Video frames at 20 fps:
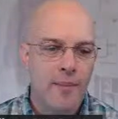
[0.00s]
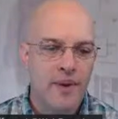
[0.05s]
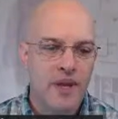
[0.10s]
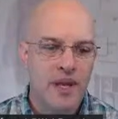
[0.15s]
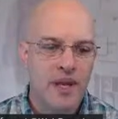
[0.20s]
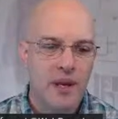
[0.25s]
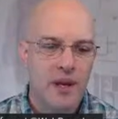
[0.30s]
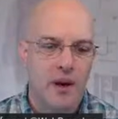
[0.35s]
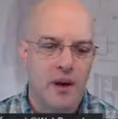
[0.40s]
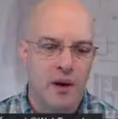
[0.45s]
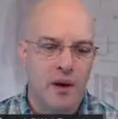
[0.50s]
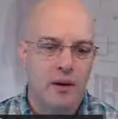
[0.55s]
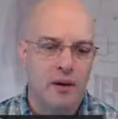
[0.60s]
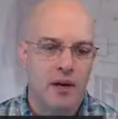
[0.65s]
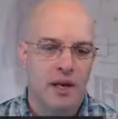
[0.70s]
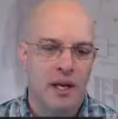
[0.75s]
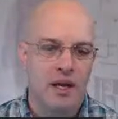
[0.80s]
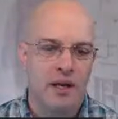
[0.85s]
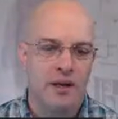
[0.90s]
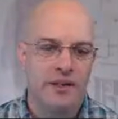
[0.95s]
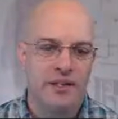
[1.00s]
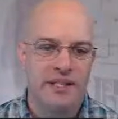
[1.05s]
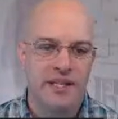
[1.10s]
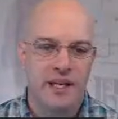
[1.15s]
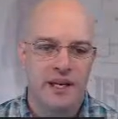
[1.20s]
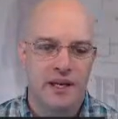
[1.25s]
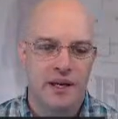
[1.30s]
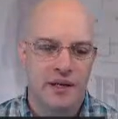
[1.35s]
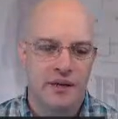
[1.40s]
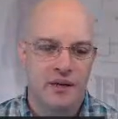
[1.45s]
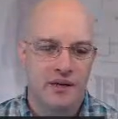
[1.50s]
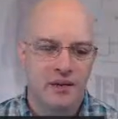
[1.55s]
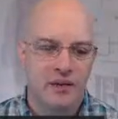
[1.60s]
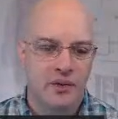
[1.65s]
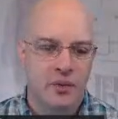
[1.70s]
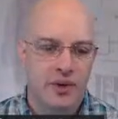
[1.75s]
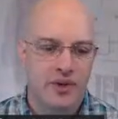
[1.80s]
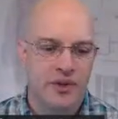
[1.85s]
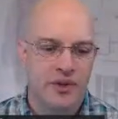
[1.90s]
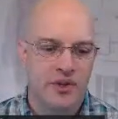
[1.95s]
here in
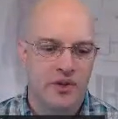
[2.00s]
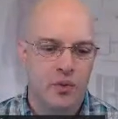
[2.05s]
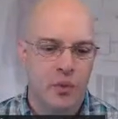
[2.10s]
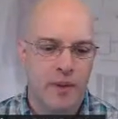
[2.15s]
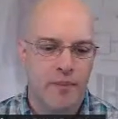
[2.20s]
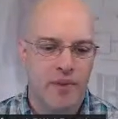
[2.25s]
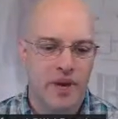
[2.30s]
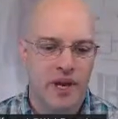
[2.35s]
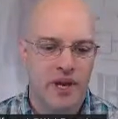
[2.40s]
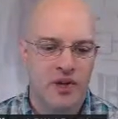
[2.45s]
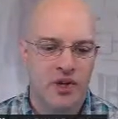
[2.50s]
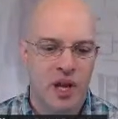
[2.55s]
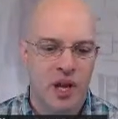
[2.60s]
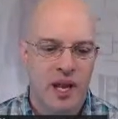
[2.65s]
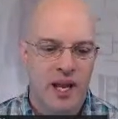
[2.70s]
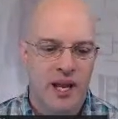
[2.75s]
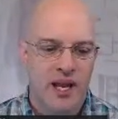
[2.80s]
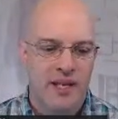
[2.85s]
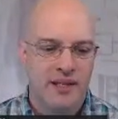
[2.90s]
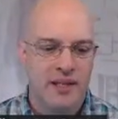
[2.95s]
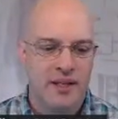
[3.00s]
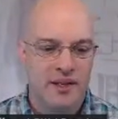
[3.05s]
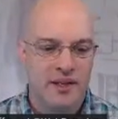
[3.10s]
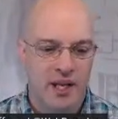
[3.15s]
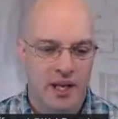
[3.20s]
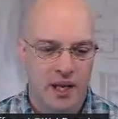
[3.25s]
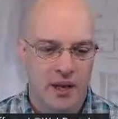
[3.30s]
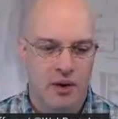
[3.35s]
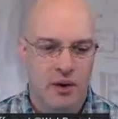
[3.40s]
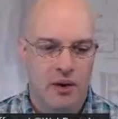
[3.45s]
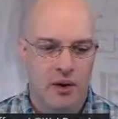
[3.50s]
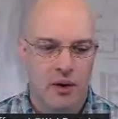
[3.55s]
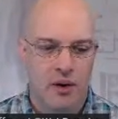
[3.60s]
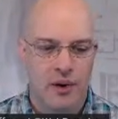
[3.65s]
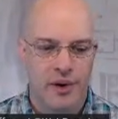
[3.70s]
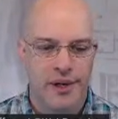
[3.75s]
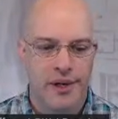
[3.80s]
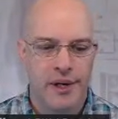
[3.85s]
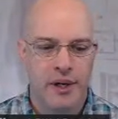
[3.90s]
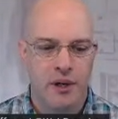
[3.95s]
DNSTwist's webpage, it says, in a
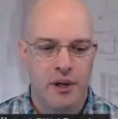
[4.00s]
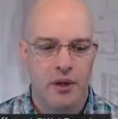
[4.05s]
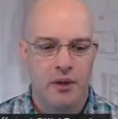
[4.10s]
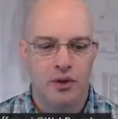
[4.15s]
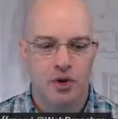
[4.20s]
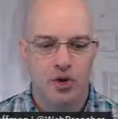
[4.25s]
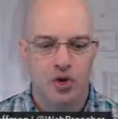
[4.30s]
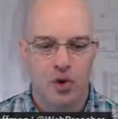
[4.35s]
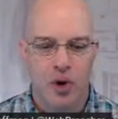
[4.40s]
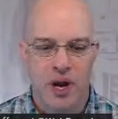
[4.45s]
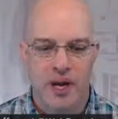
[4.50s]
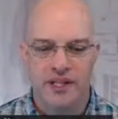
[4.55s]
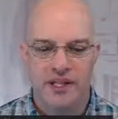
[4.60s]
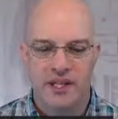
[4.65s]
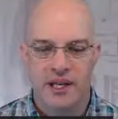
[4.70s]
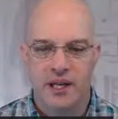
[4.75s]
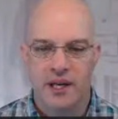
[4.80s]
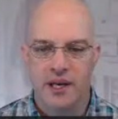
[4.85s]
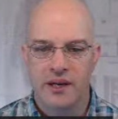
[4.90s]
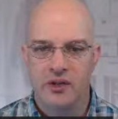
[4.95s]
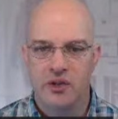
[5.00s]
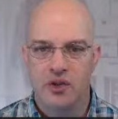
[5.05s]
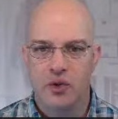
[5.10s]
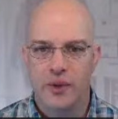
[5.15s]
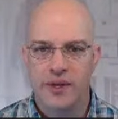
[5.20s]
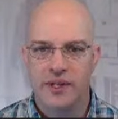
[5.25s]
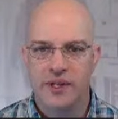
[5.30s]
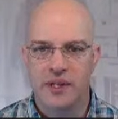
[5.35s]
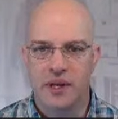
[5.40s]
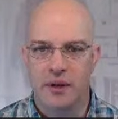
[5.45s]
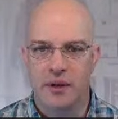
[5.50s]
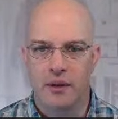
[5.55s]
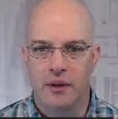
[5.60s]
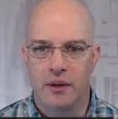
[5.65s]
hurry, try DNSTwist it.